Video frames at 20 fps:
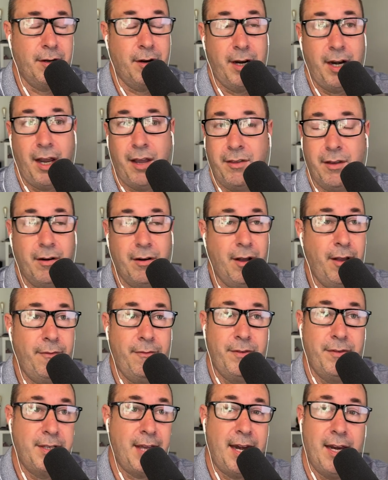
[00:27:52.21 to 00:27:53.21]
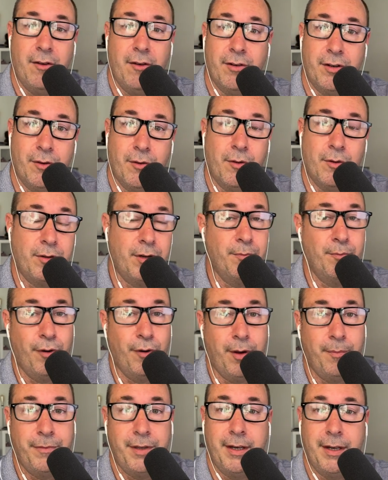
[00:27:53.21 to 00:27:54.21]
And I know that I've sat here and talked and
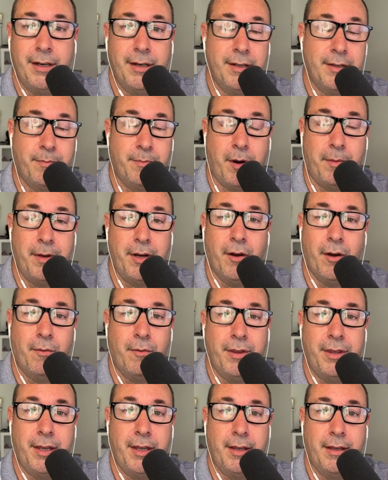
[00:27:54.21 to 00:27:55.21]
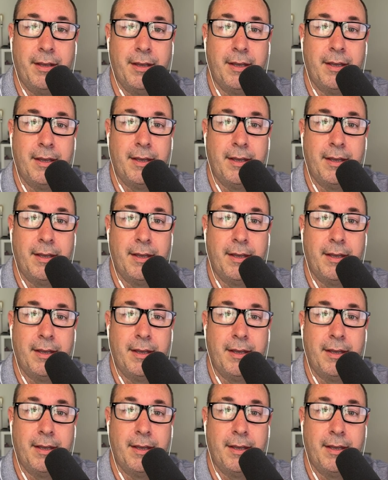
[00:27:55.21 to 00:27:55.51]
prompted, and it's probably not what the